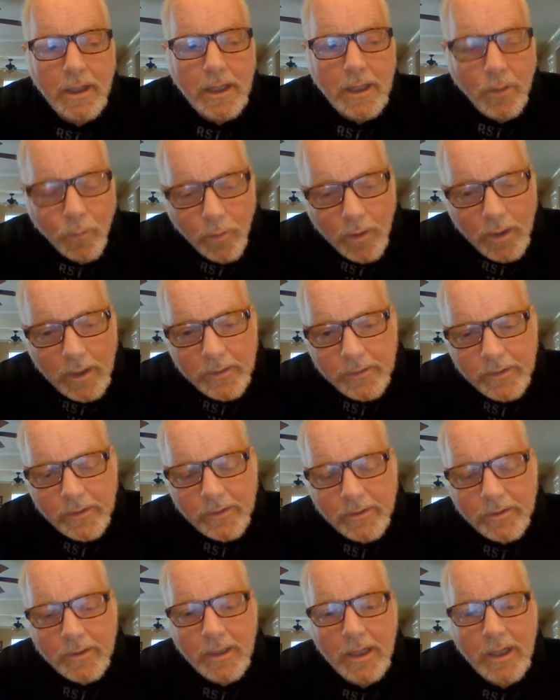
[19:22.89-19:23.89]
He wants
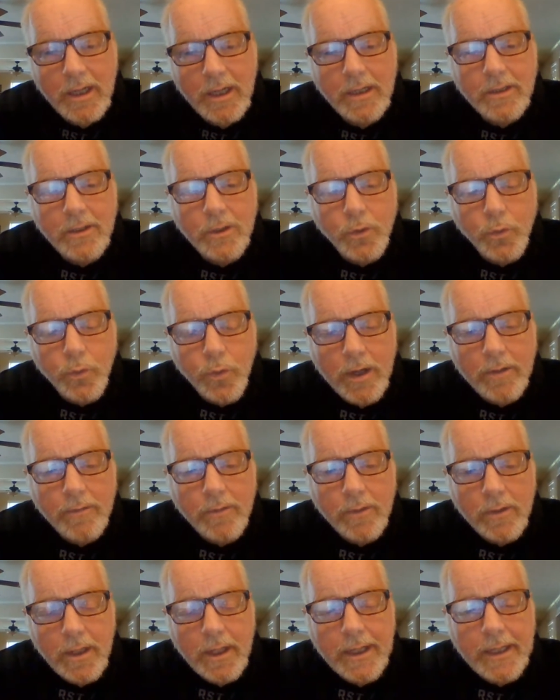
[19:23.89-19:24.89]
us to
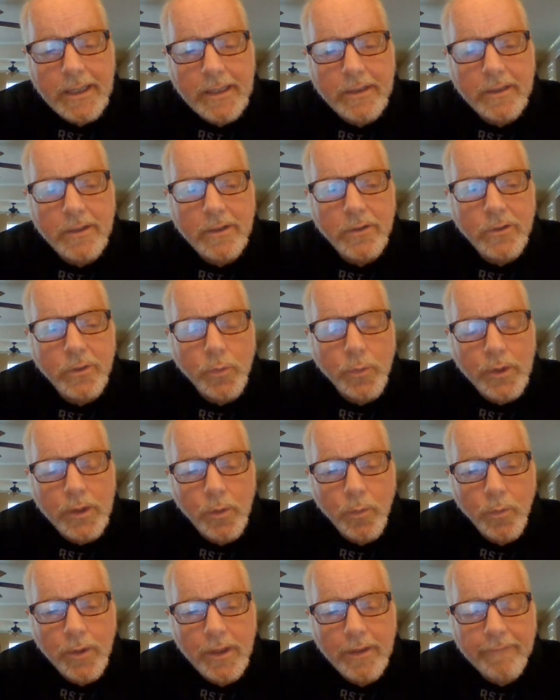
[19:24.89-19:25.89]
travel light so we
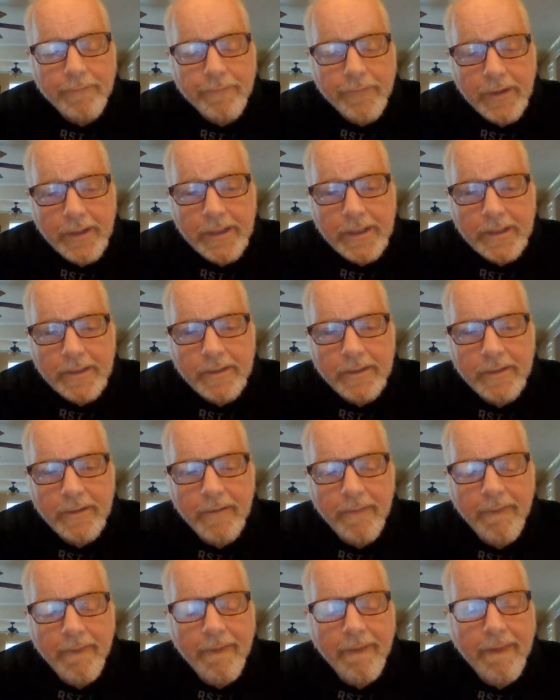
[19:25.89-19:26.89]
can win the fight
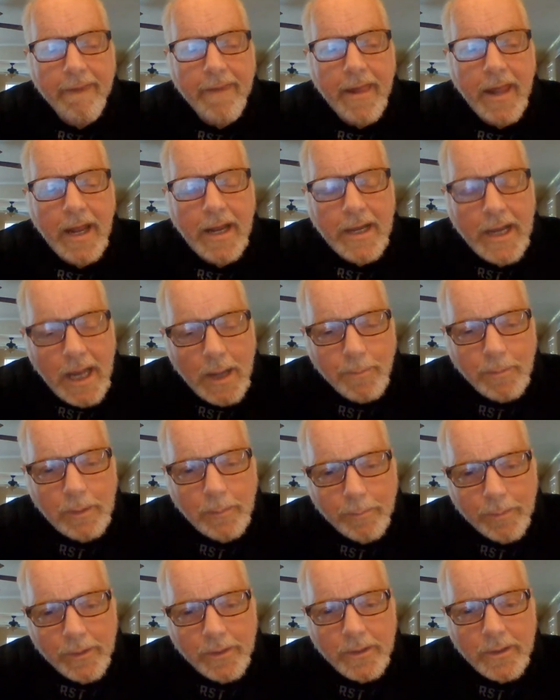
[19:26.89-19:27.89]
and not be
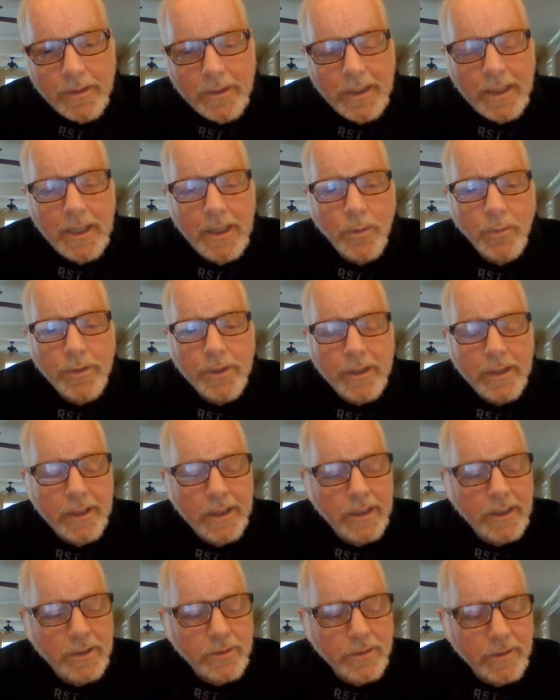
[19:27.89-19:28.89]
burdened down with the
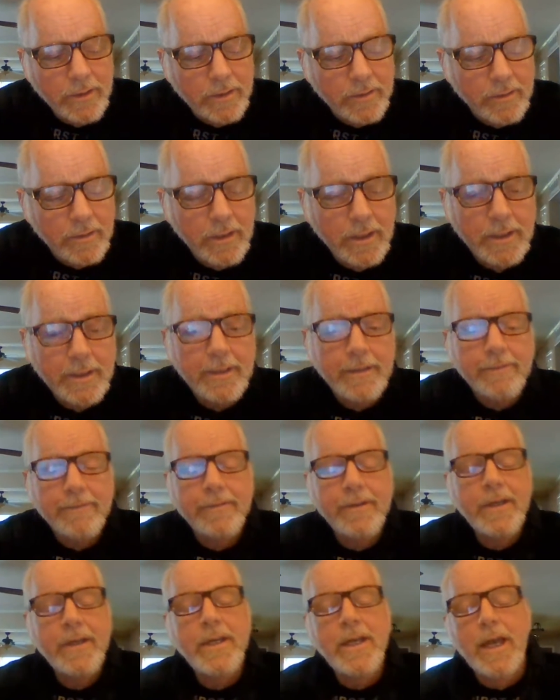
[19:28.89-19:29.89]
cares of this life.
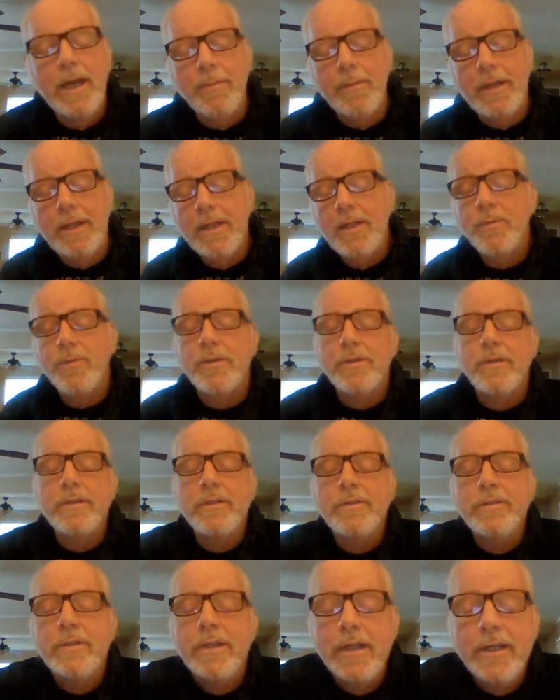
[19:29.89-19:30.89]
I'm going to end with
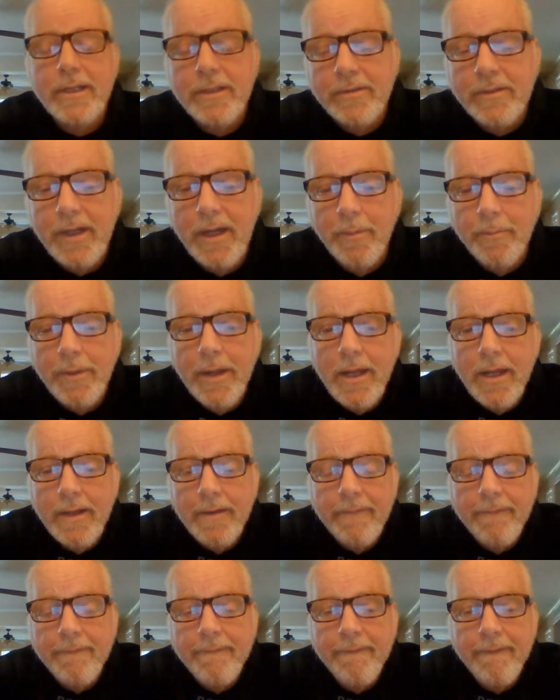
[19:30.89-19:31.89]
this, guys. I'm not,